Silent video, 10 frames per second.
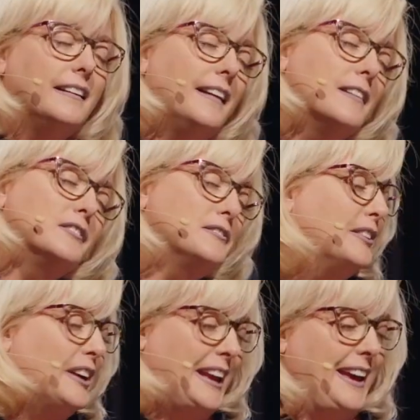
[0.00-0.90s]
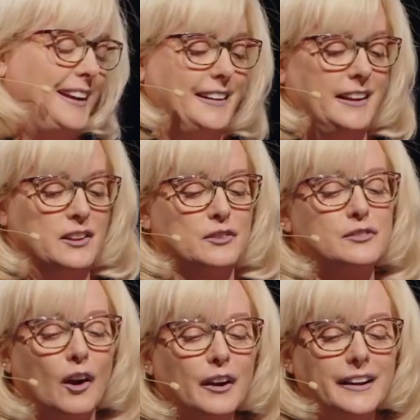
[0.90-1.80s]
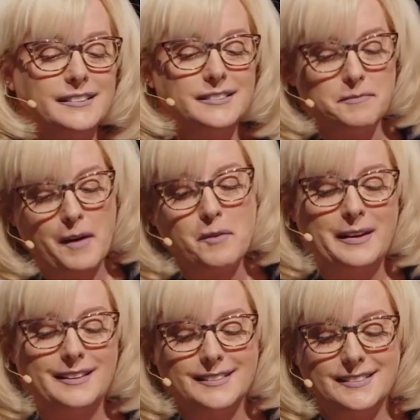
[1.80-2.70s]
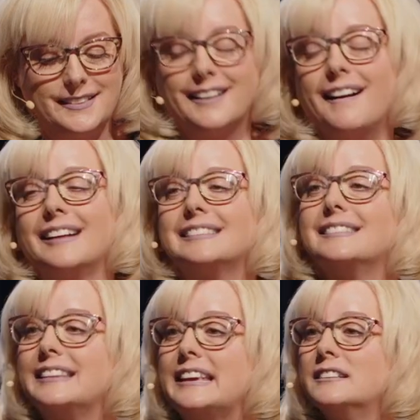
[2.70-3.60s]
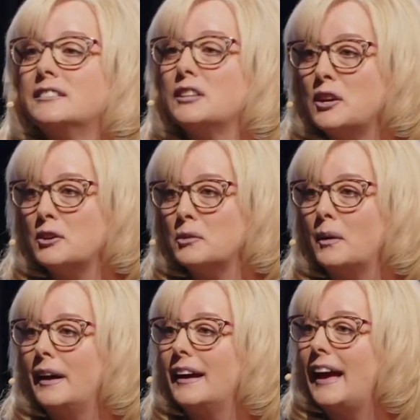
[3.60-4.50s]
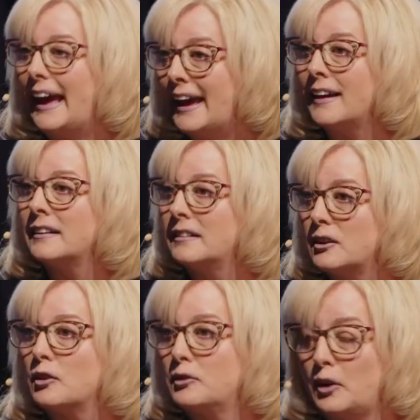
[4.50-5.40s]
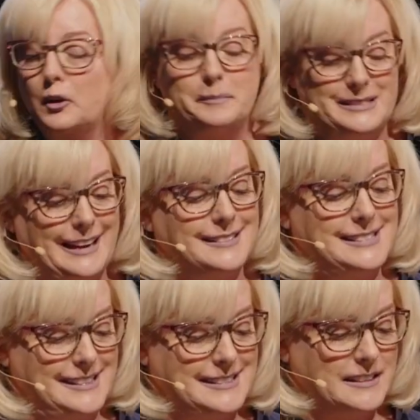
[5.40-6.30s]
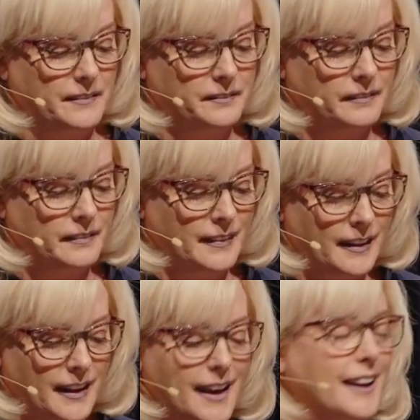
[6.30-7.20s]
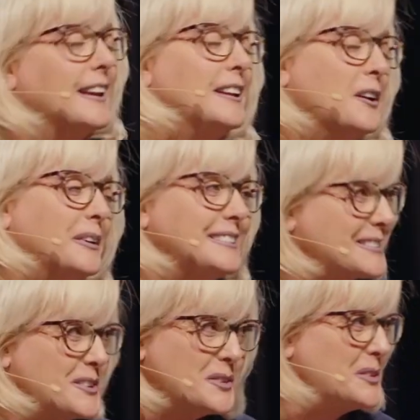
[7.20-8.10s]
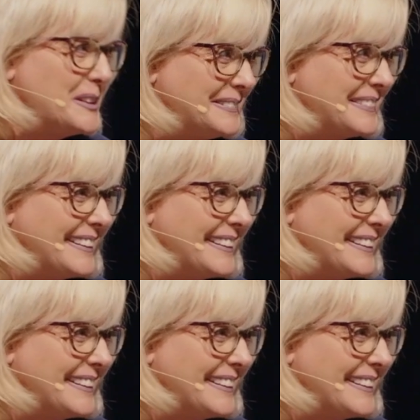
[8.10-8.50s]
Never forget in your darkest moments that God sees you and your circumstances. You know what's cool?